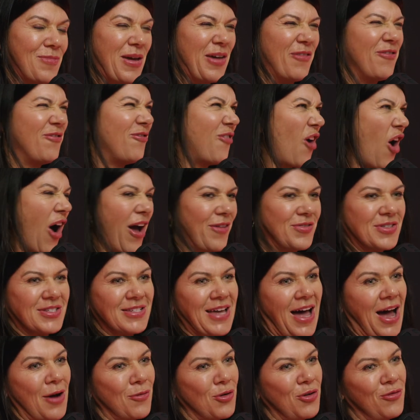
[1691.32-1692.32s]
me a
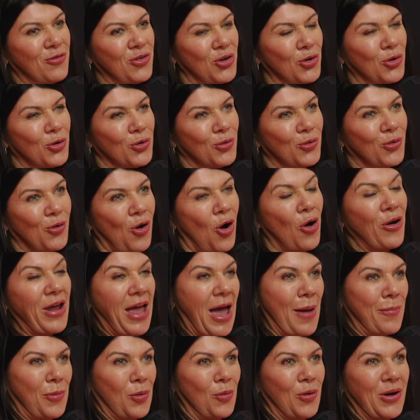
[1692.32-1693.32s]
5-star review on
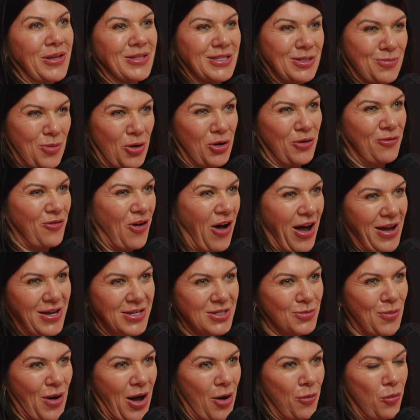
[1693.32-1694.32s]
Apple and Spotify
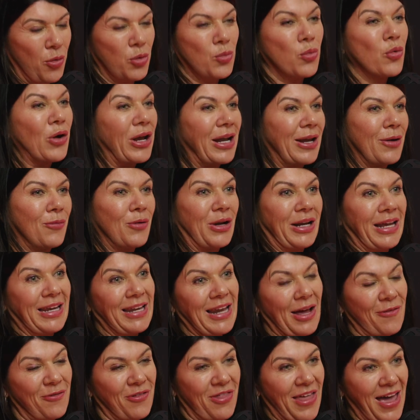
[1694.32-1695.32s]
as well. Would really, really
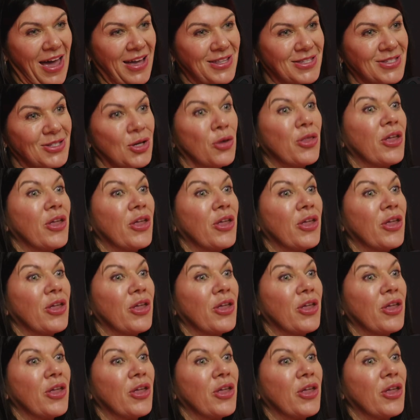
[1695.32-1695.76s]
love that so